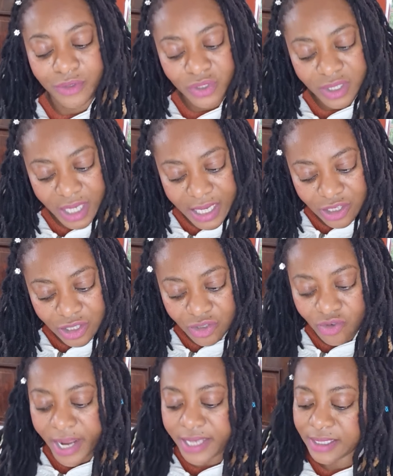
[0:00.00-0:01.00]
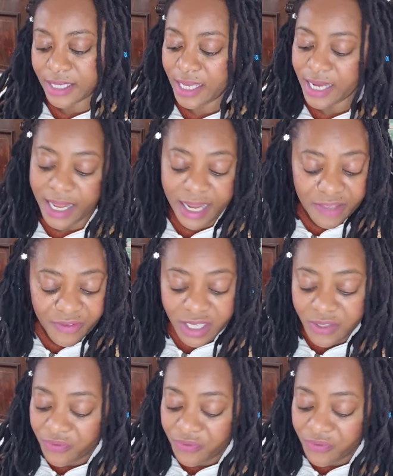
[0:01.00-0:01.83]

You see, dry skin, leaving it